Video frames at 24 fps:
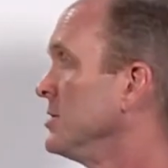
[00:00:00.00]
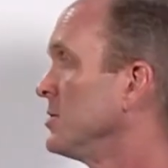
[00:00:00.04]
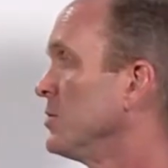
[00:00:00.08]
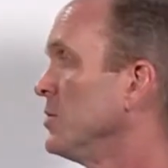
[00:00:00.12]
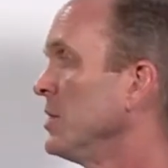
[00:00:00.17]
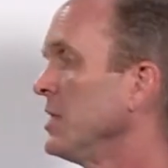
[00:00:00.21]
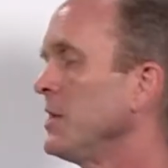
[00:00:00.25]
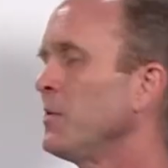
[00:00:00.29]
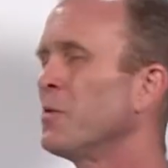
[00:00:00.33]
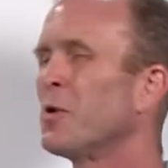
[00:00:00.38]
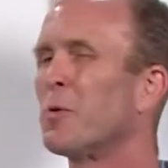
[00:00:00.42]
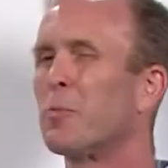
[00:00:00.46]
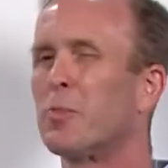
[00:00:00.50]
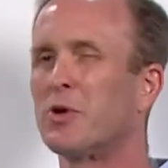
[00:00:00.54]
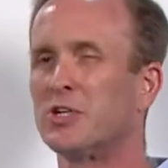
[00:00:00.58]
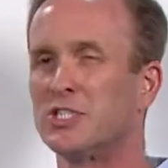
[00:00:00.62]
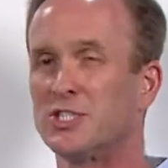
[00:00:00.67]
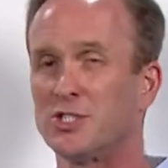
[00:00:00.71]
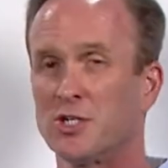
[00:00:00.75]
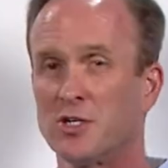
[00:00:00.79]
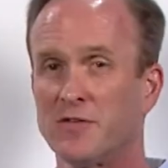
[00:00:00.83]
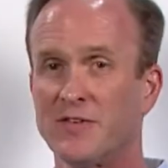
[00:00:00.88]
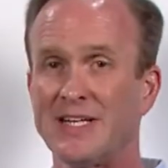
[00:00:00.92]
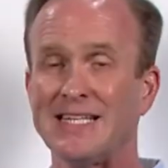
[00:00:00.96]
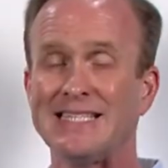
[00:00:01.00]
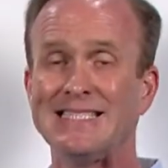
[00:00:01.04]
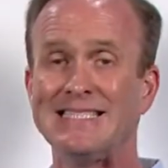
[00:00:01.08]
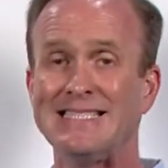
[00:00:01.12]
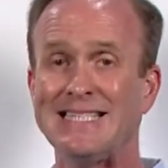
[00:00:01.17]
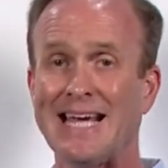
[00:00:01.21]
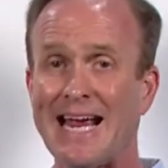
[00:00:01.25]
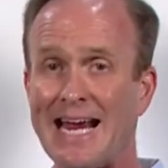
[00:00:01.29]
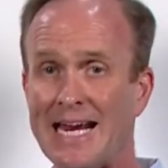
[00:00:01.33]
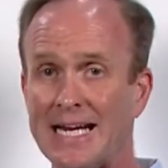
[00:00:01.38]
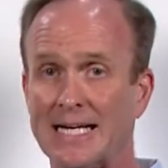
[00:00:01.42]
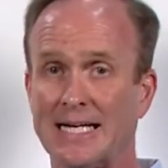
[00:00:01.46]
So really we're preserving
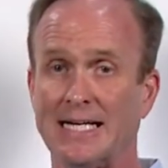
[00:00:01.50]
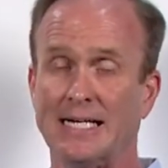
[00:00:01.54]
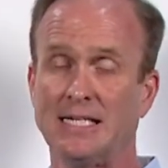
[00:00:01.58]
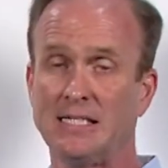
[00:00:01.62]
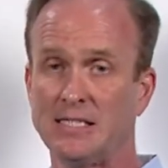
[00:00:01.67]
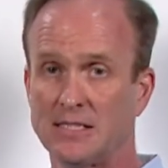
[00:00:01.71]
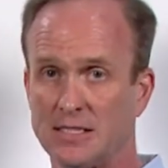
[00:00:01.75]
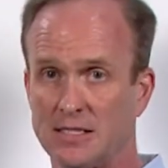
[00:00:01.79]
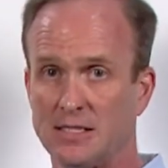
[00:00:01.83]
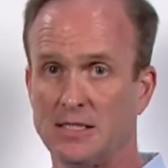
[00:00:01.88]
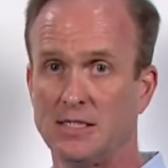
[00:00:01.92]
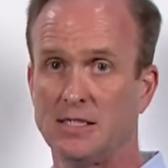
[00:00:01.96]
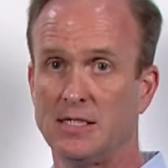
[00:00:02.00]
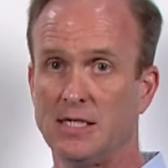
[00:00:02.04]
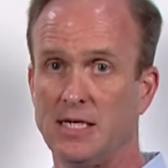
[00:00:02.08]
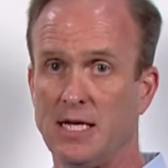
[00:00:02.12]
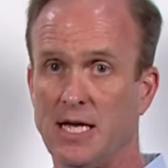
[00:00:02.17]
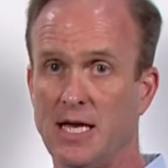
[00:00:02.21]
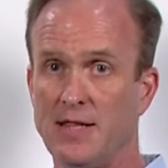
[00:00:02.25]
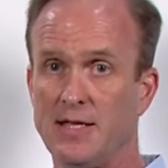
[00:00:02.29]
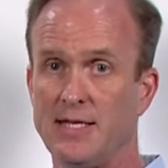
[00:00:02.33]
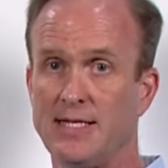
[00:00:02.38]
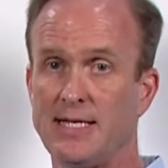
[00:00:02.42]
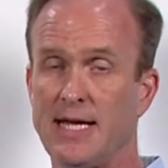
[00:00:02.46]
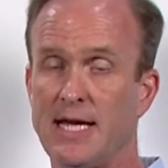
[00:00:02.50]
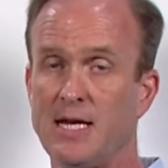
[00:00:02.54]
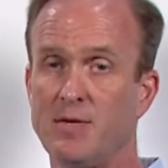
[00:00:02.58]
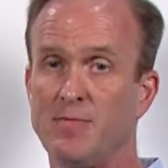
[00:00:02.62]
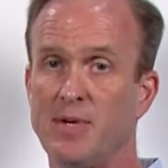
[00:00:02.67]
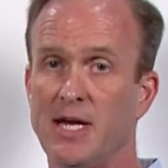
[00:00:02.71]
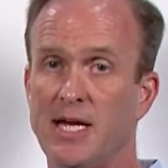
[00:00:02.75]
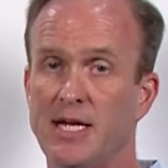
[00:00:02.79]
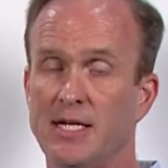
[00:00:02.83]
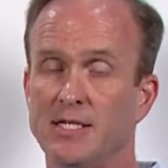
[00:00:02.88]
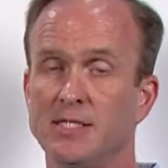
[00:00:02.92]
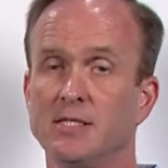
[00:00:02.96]
data in the
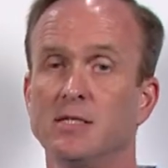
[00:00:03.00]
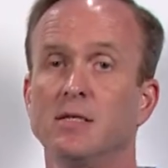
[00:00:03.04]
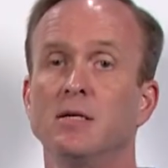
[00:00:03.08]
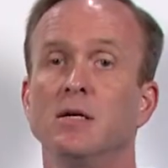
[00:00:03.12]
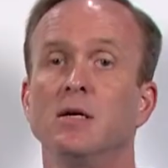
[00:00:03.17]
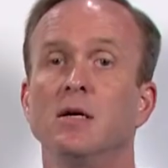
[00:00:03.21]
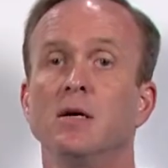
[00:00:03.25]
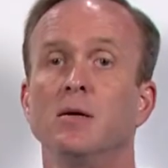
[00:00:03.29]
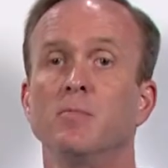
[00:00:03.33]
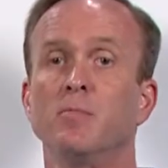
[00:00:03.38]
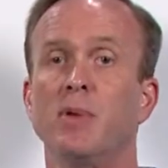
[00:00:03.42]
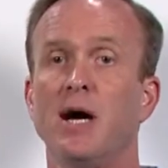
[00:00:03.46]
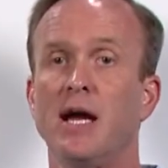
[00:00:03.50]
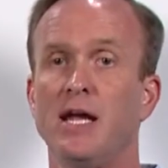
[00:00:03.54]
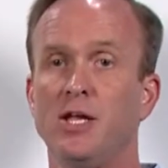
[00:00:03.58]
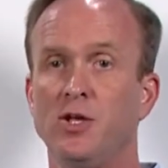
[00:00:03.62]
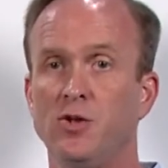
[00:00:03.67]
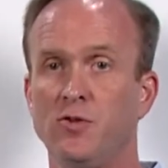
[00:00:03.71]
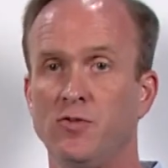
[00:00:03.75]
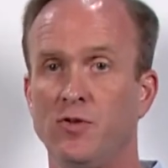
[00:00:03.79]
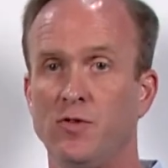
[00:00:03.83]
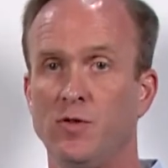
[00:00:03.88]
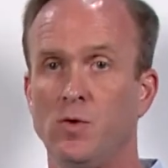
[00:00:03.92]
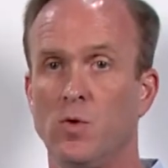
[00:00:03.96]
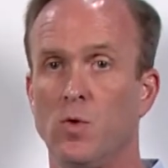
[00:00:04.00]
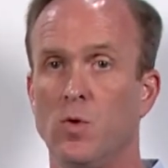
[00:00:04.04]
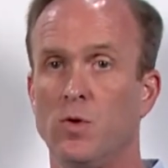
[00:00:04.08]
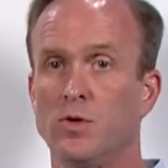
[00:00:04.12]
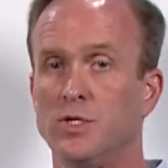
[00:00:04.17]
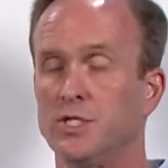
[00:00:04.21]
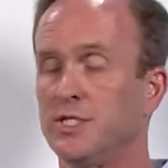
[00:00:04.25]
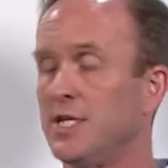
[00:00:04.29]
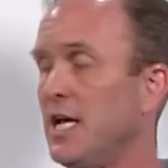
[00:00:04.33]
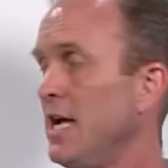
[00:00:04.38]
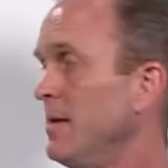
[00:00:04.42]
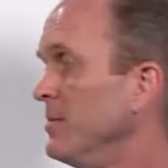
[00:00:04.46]
database by using the
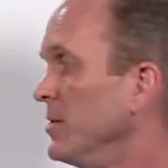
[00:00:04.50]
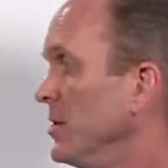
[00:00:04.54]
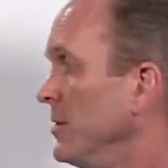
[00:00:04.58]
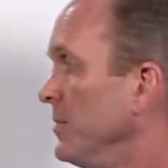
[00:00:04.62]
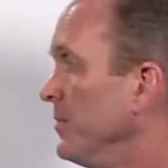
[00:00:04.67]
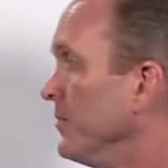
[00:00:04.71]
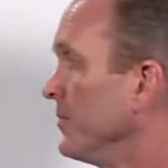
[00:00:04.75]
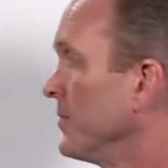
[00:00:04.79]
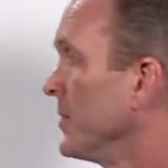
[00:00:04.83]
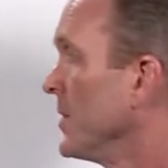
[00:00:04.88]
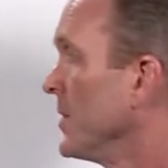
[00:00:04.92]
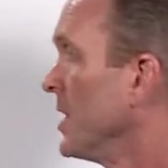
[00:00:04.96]
orders table.